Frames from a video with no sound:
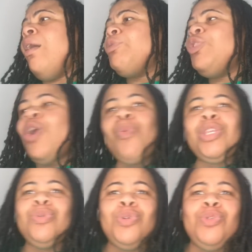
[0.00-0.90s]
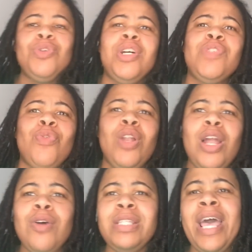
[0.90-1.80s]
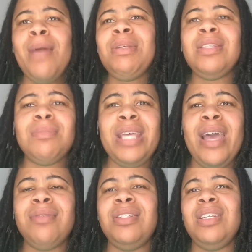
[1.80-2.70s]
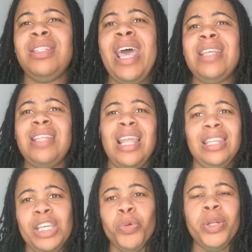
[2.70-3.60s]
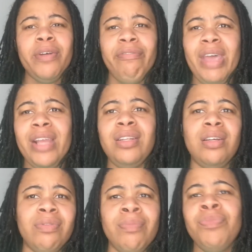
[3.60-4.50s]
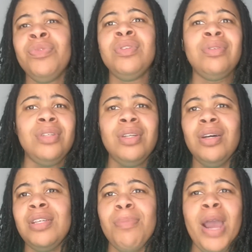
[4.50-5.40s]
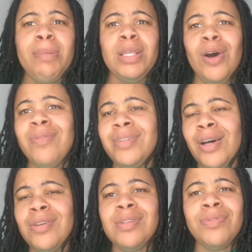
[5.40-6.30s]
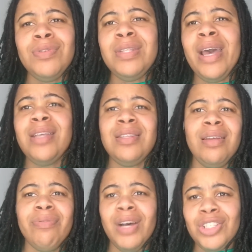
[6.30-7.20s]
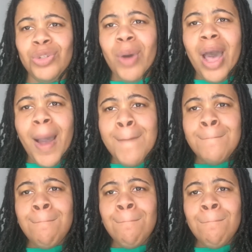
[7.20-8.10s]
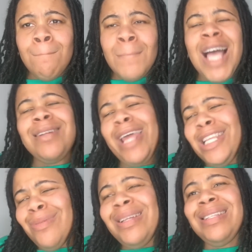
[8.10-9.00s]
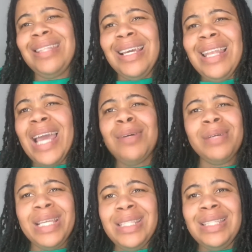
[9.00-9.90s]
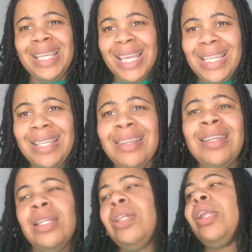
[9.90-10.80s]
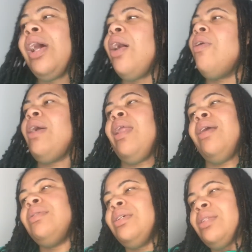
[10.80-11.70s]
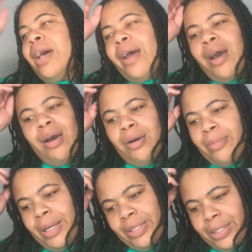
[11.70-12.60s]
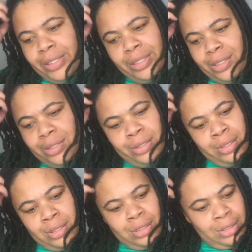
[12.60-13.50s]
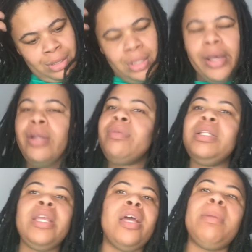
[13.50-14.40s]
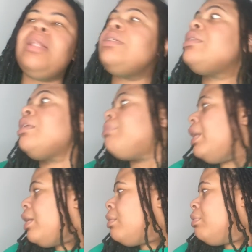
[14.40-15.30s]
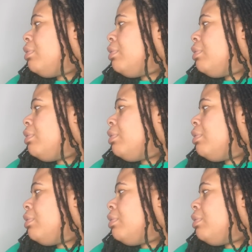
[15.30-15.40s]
You know, when you do drugs for a long time, and sometimes it just has that lingering effect of, you know, you probably overdosed a few times and it fucked you up. That's what it seemed like with his daddy, you know. And I was just like, oh my goodness. I don't really care about Lindsay and Blaine.